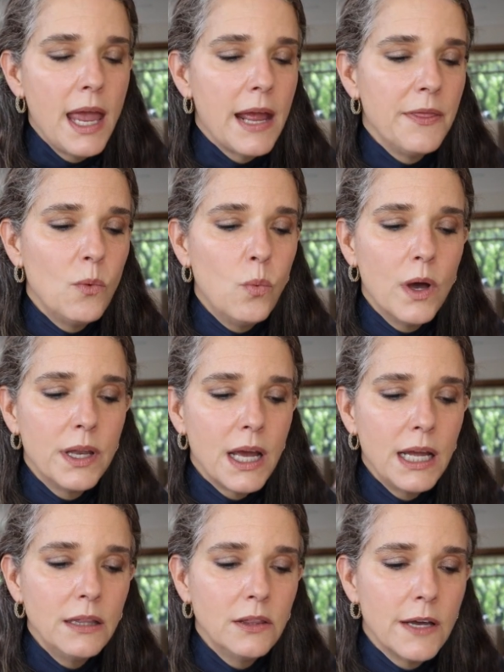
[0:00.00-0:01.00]
And the one
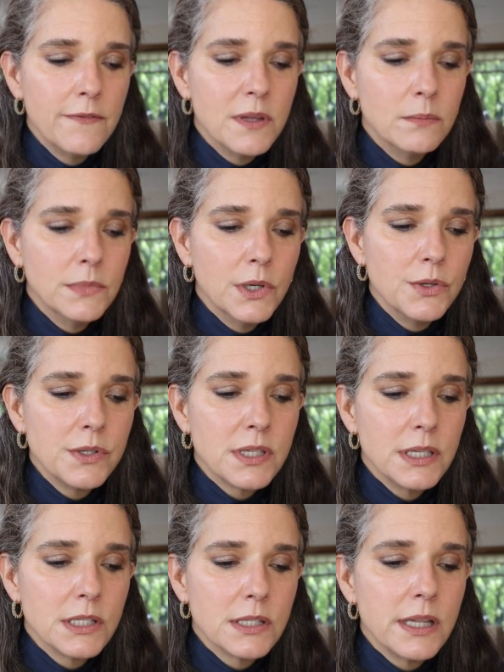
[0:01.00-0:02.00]
I love the
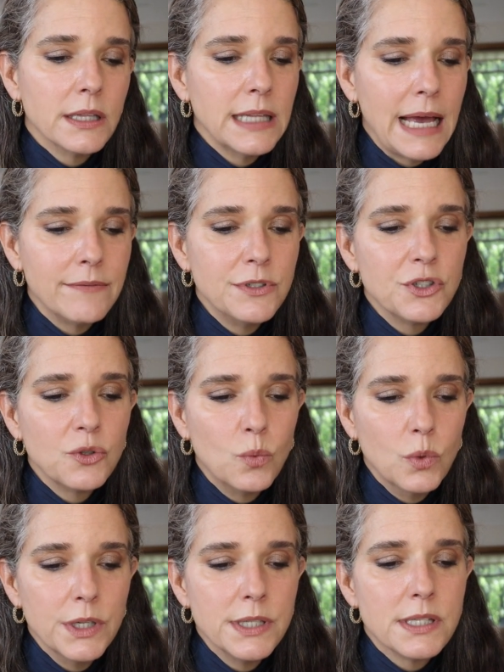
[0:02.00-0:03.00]
most is the Lavender
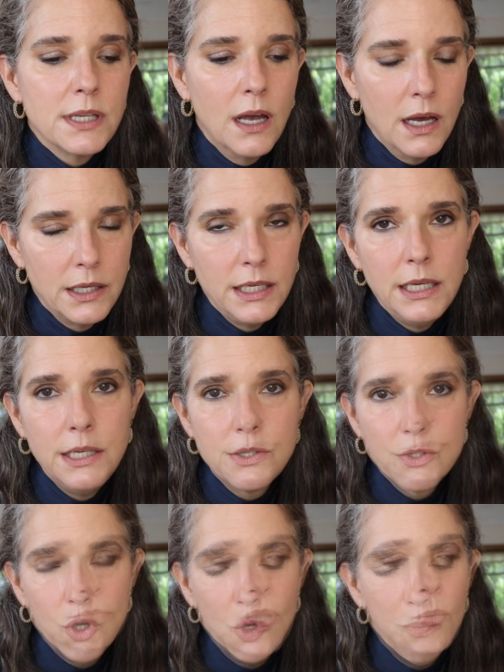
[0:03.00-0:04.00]
Woods Honey
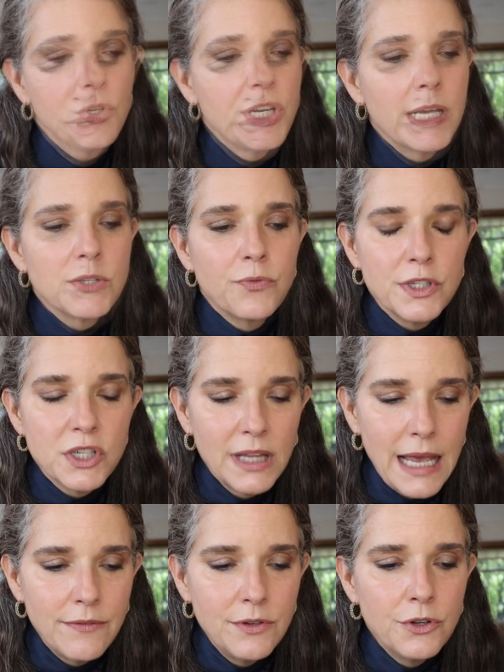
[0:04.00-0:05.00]
Soap, which has French
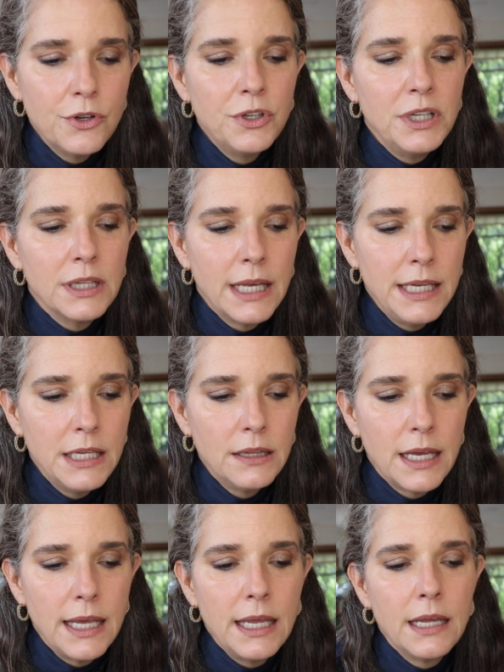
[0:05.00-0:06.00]
lavender, ylang
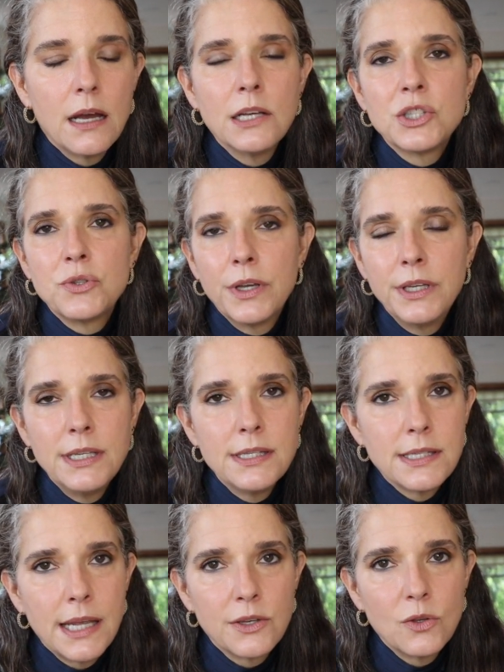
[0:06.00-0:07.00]
ylang, Australian
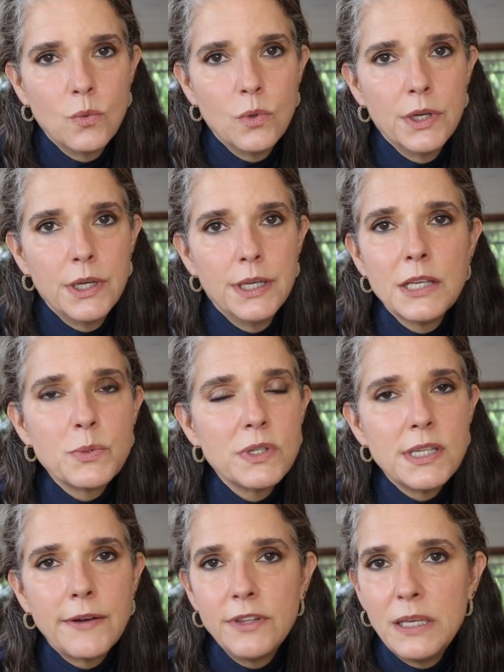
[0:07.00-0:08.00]
sandalwood. This was
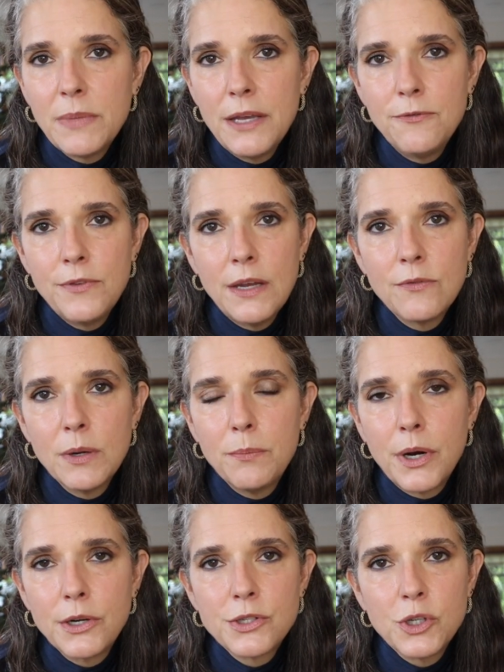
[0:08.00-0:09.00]
definitely my favorite
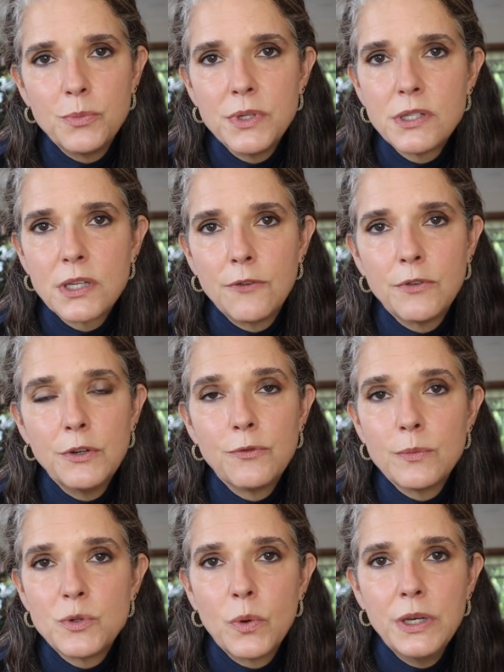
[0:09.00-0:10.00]
bar soap discovery
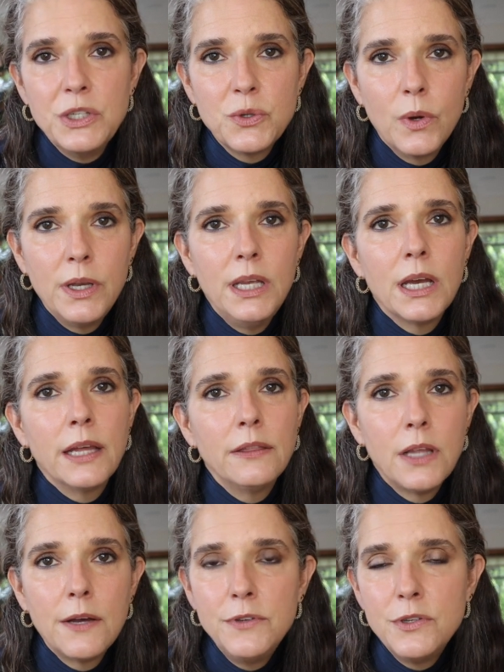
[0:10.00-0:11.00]
from 2020. I
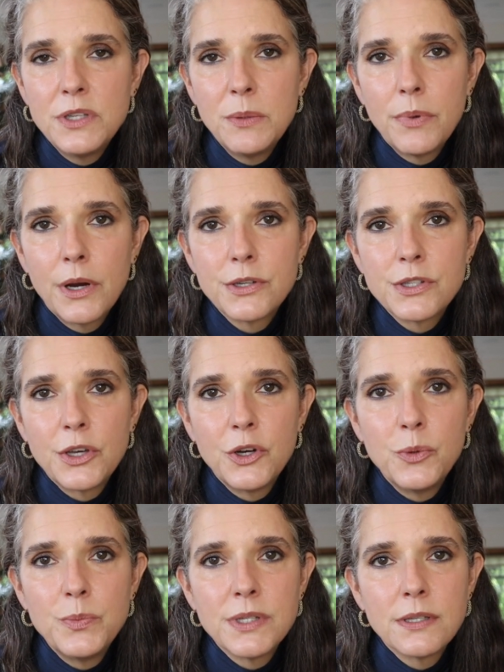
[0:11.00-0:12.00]
love using bar
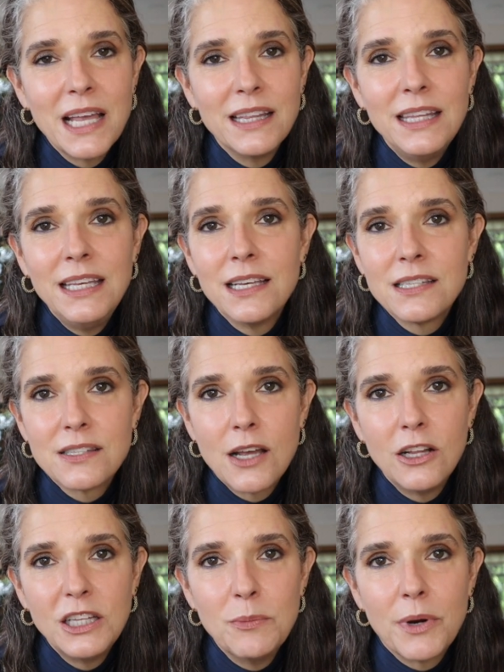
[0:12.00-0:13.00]
soaps and the
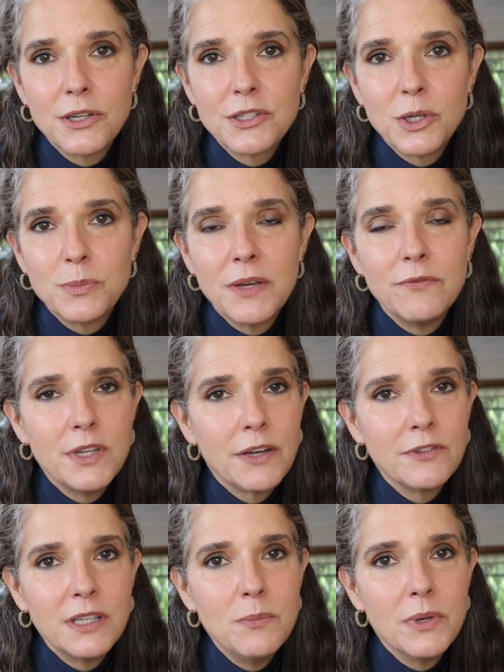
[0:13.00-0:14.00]
Asali bar soaps have
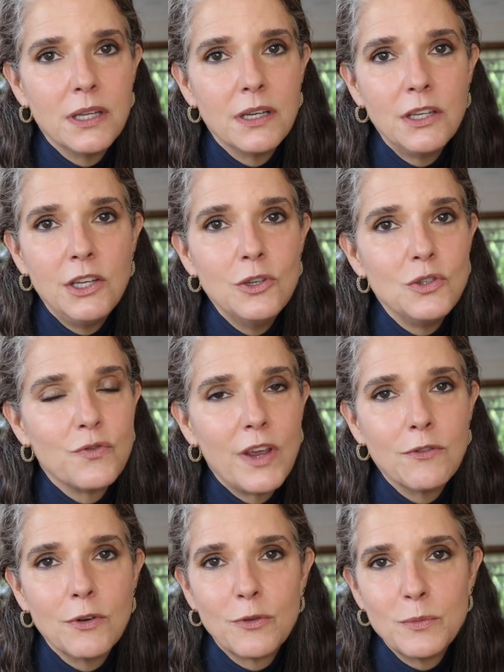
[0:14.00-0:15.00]
definitely been a huge
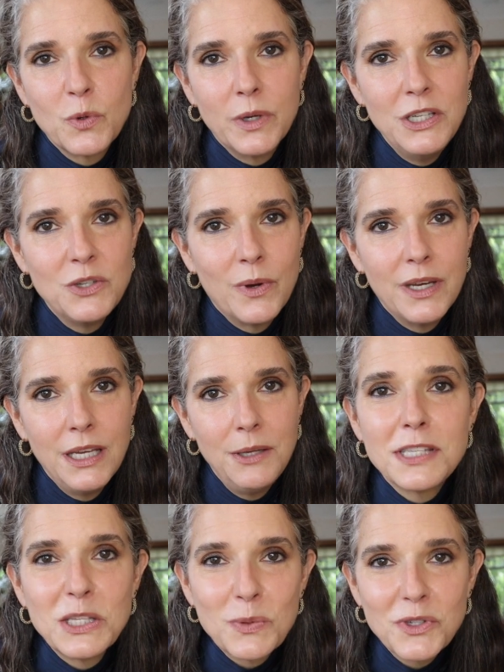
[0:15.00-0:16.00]
favorite from 2020.
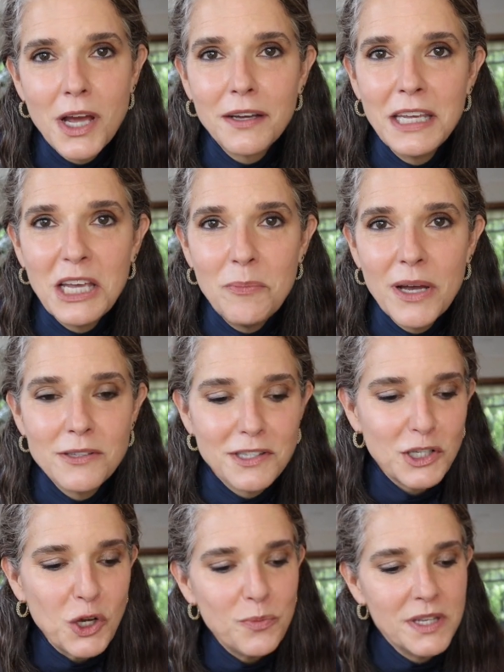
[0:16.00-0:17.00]
Since we're talking about
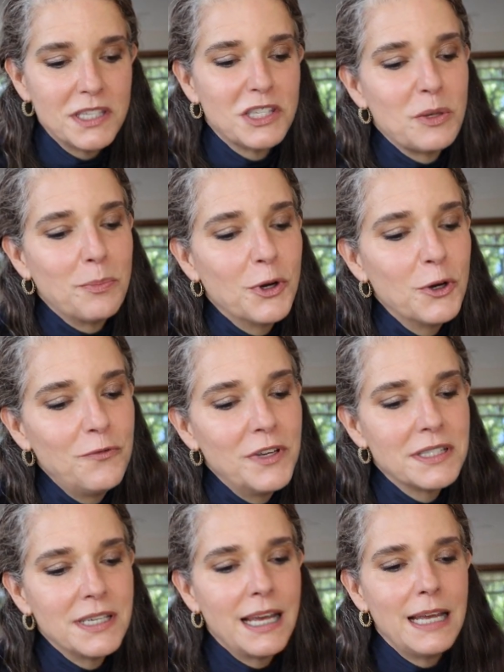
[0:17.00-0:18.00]
soap, this is the
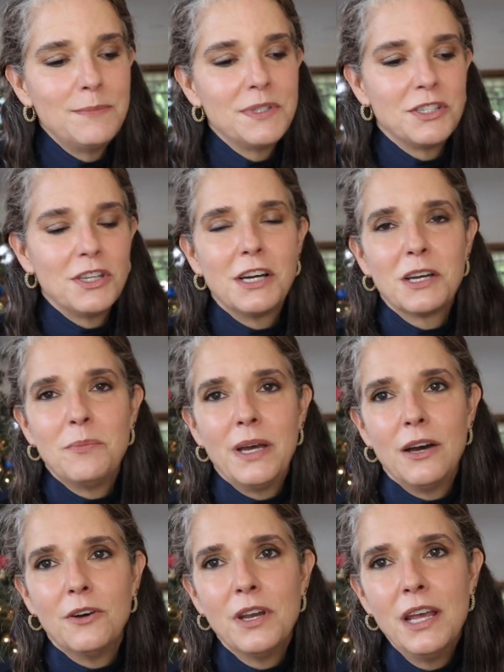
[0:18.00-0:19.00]
perfect time to talk
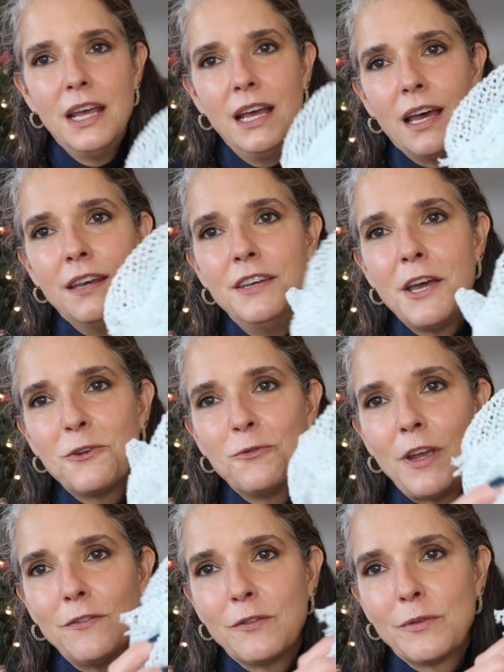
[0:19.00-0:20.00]
about another
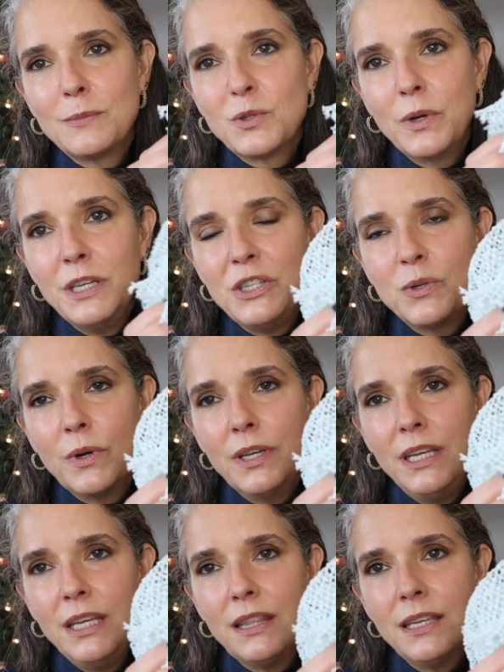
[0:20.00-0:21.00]
favorite from
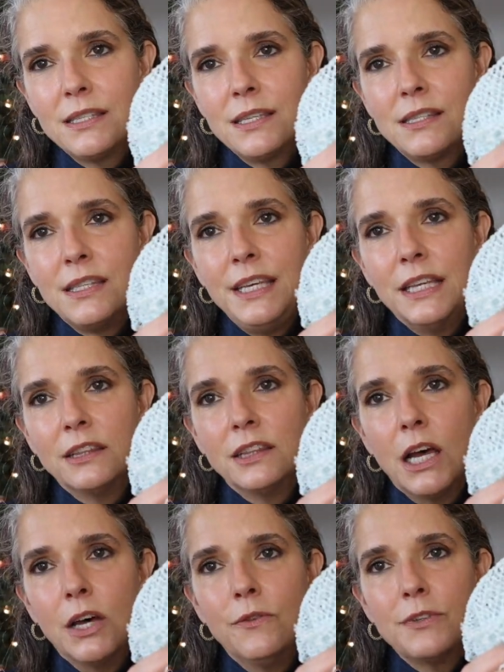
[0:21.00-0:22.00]
2020. This is the
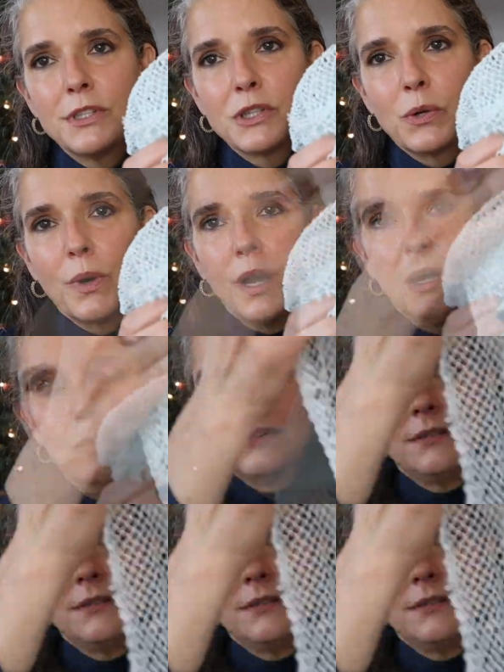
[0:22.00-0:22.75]
Love Scrub.